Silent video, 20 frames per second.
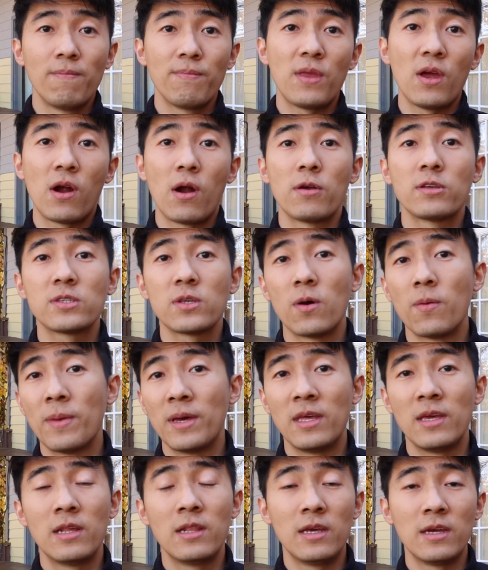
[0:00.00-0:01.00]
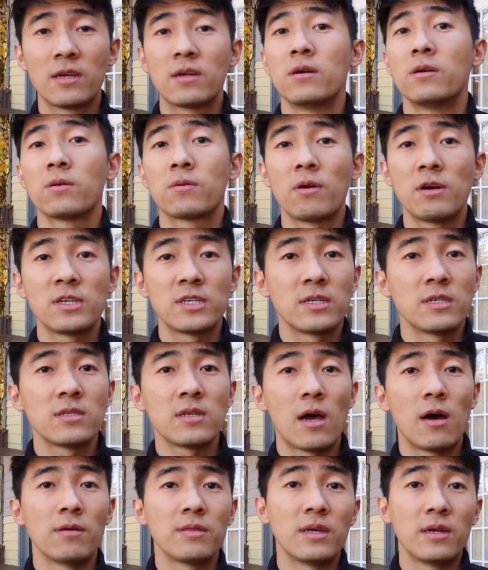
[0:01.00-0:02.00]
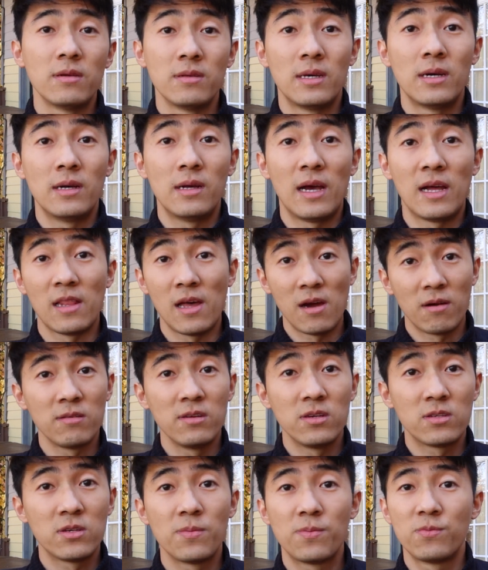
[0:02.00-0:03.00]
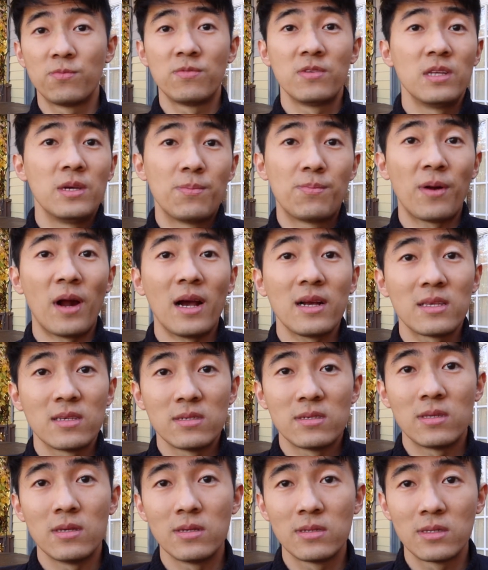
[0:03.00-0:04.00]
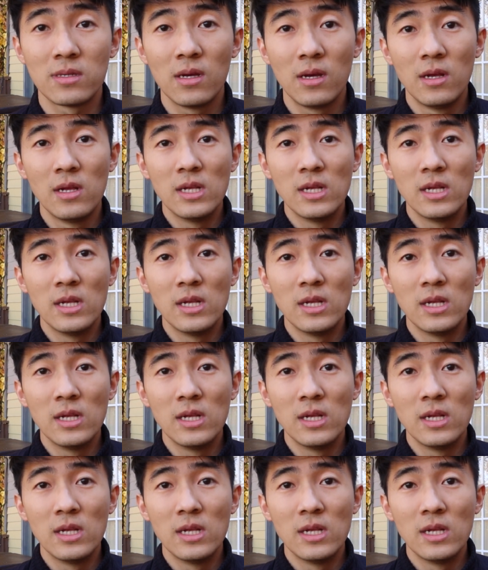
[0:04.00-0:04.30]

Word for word: There are so many leetcode questions out there that allow you to really practice this.